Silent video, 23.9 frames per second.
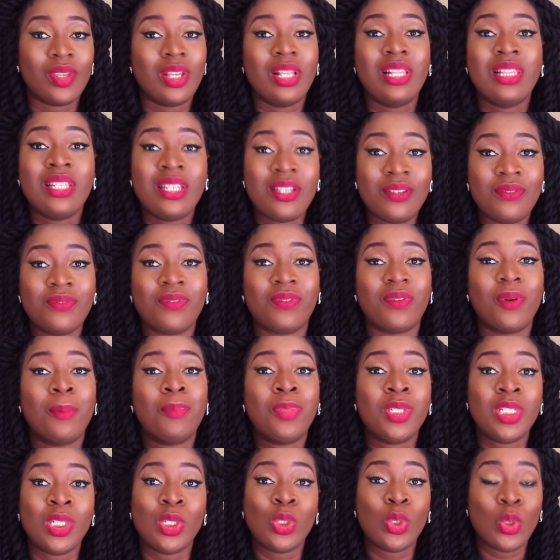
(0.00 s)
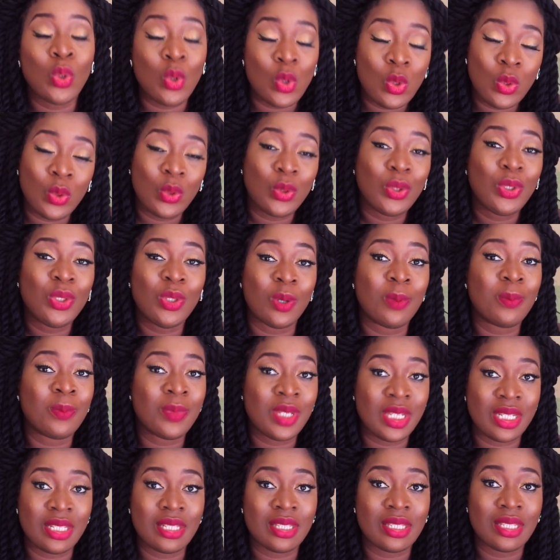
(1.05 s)
Live below your
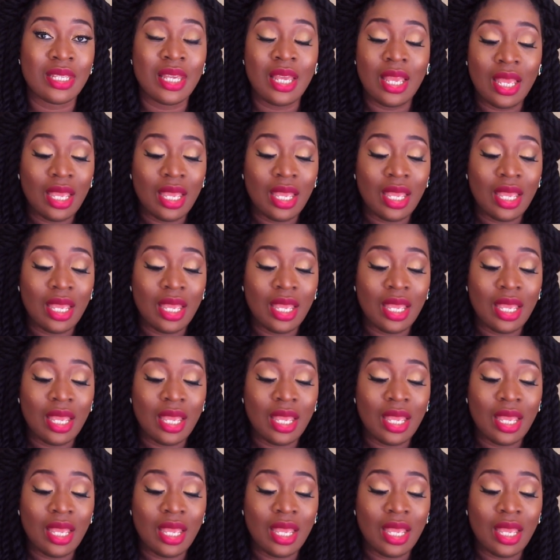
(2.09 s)
means.